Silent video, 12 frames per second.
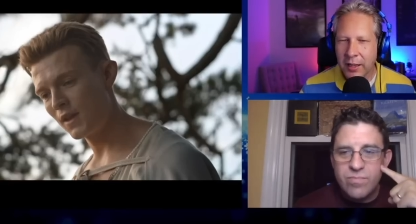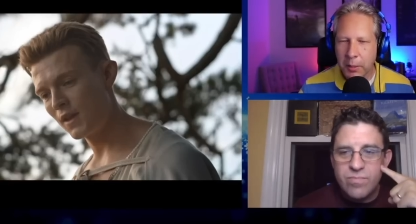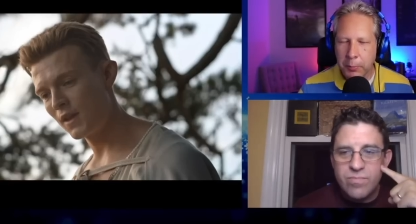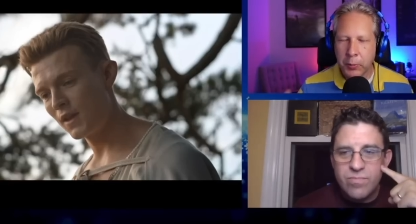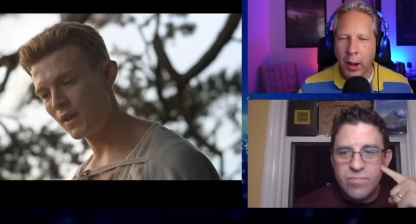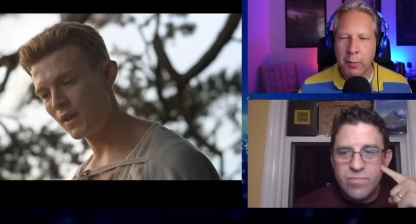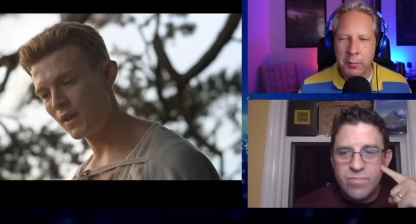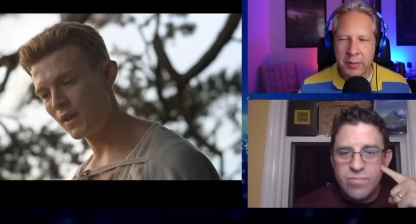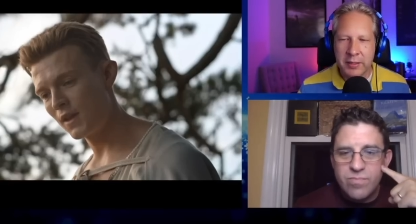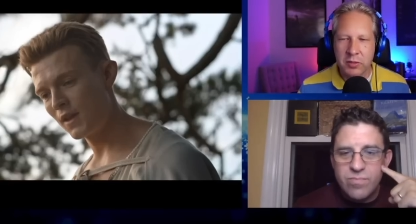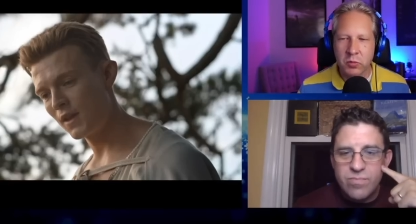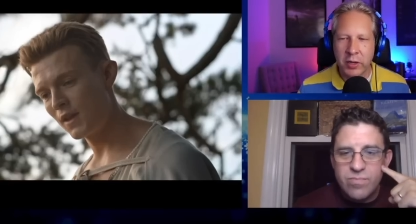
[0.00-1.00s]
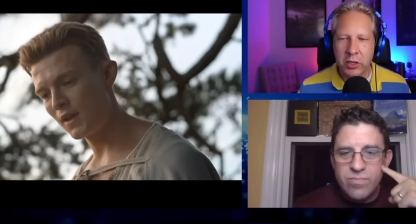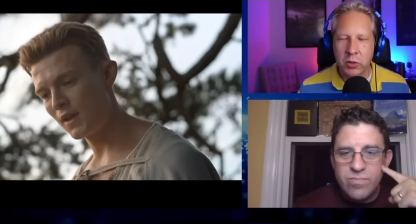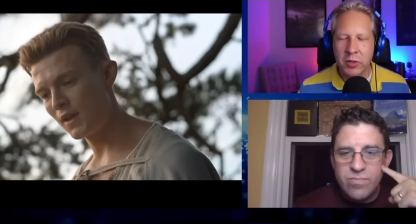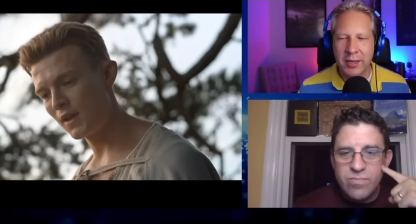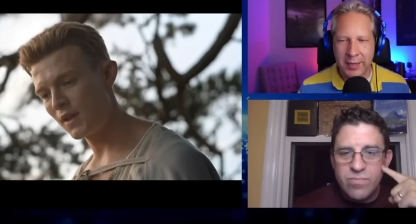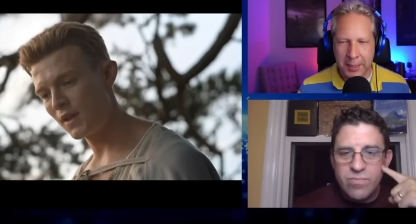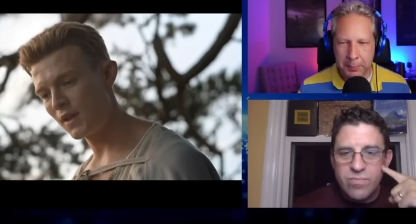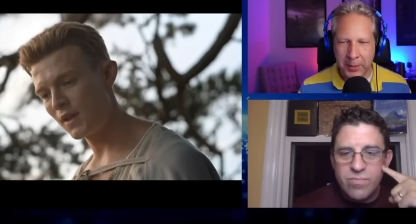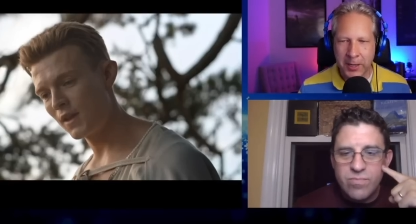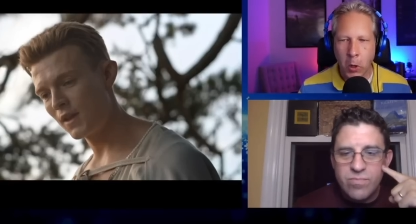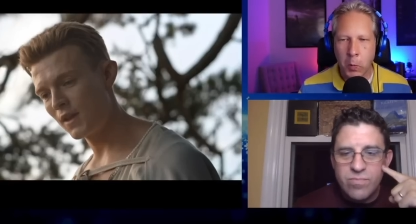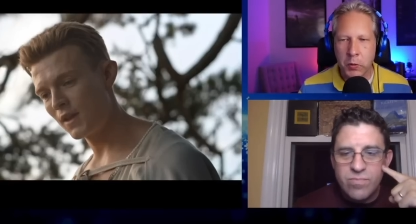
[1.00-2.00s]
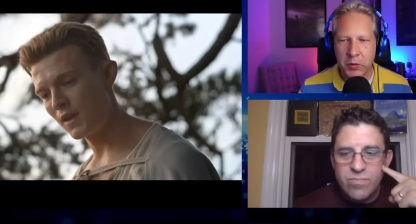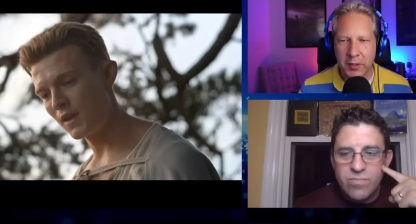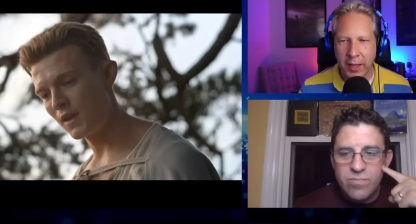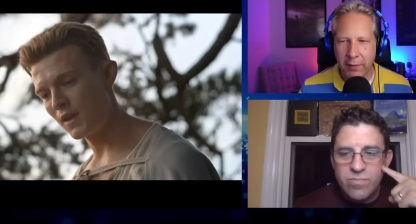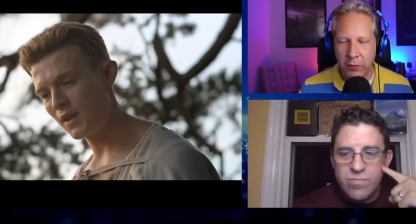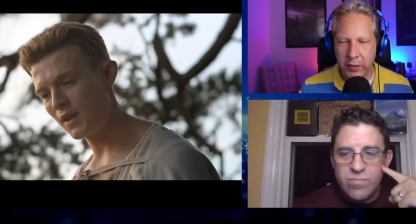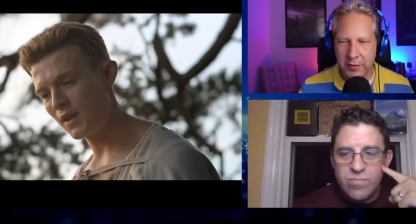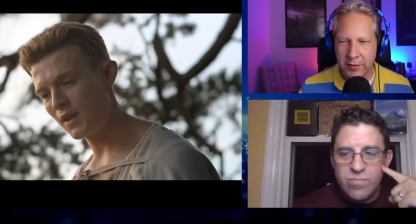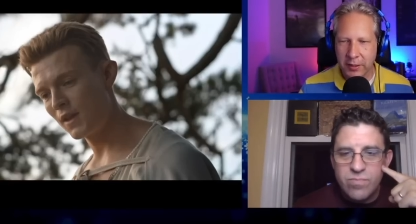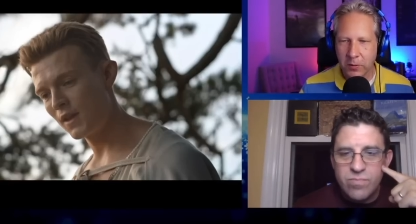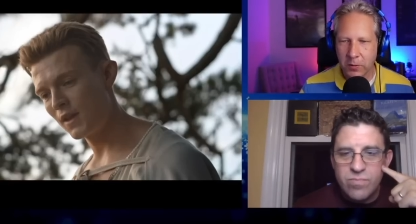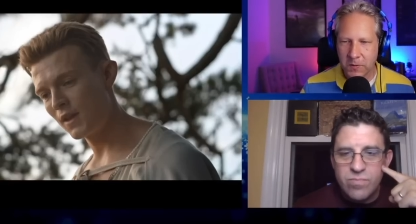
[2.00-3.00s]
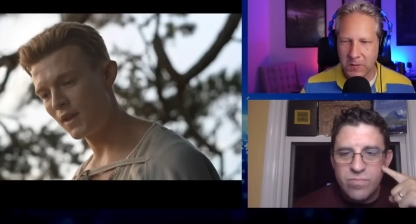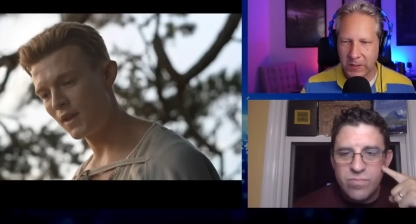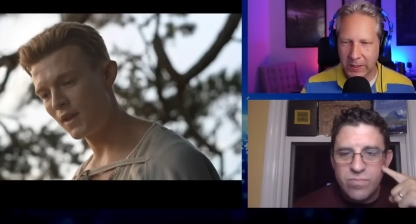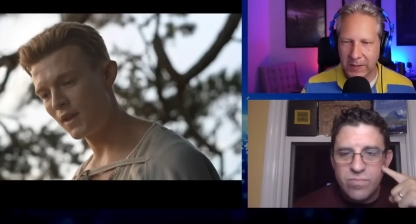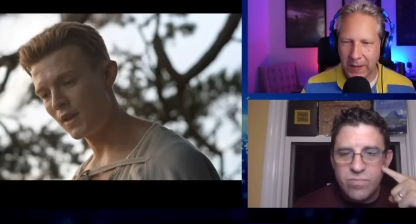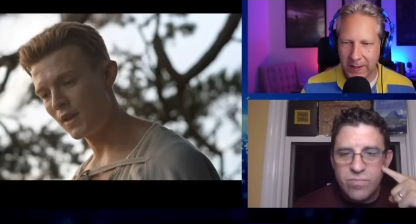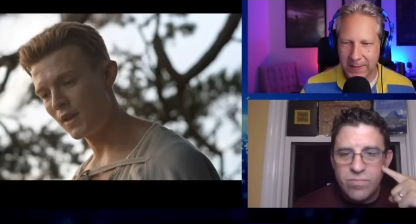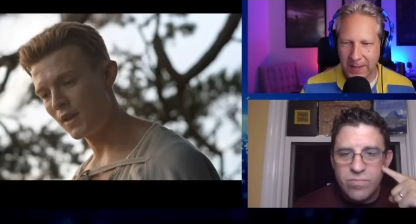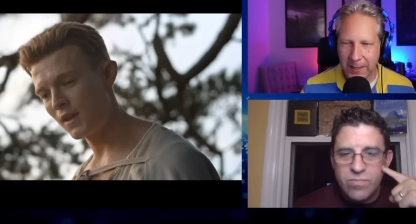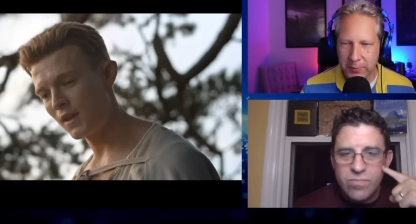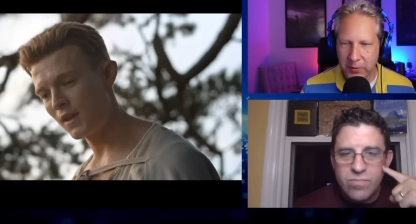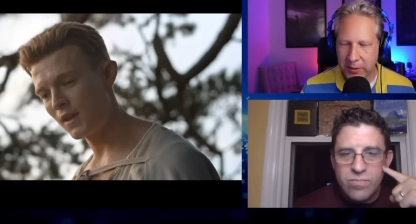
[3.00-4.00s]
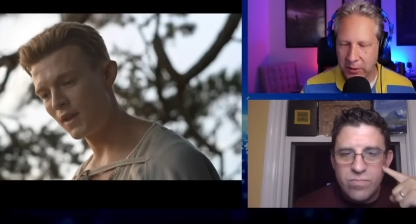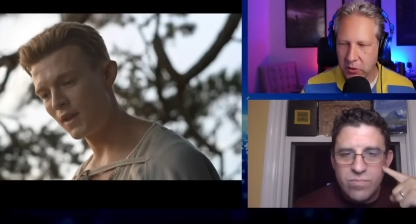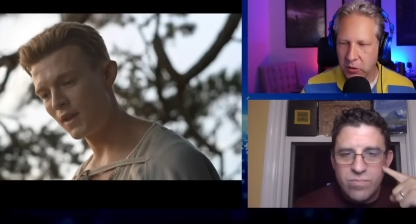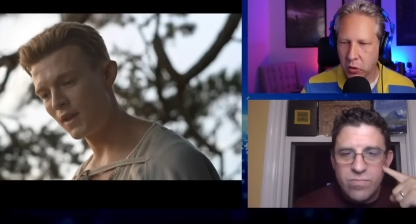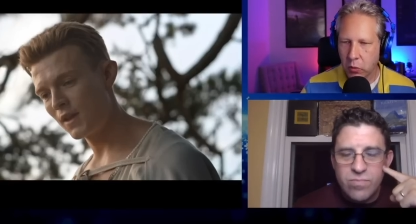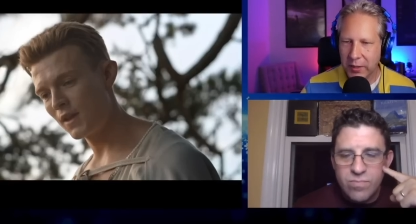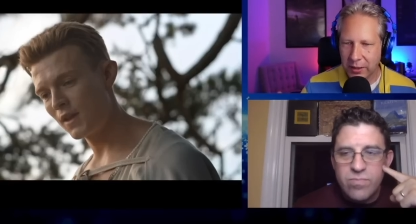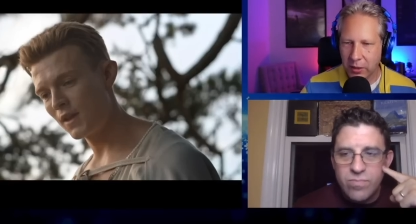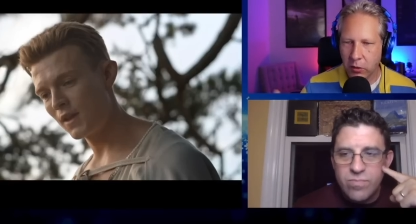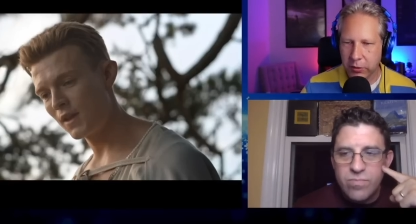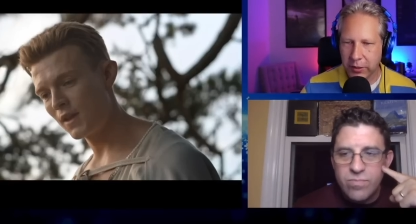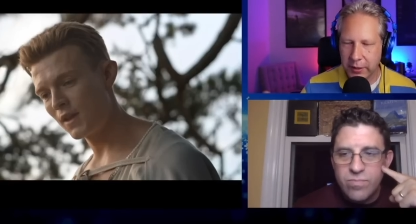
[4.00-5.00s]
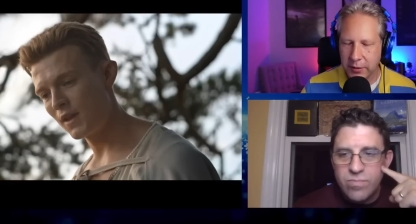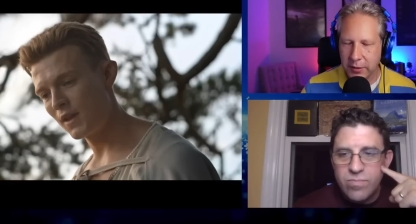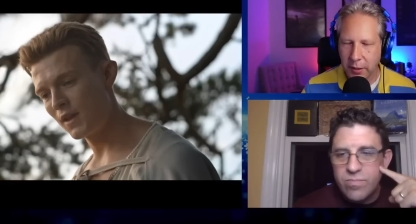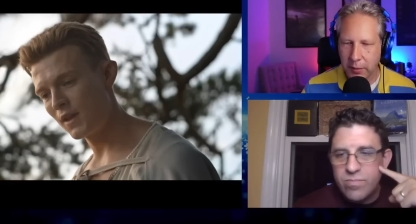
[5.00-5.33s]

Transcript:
Speaker 1: The problem is is when you can nitpick almost every single scene at times, right? There's so many little things to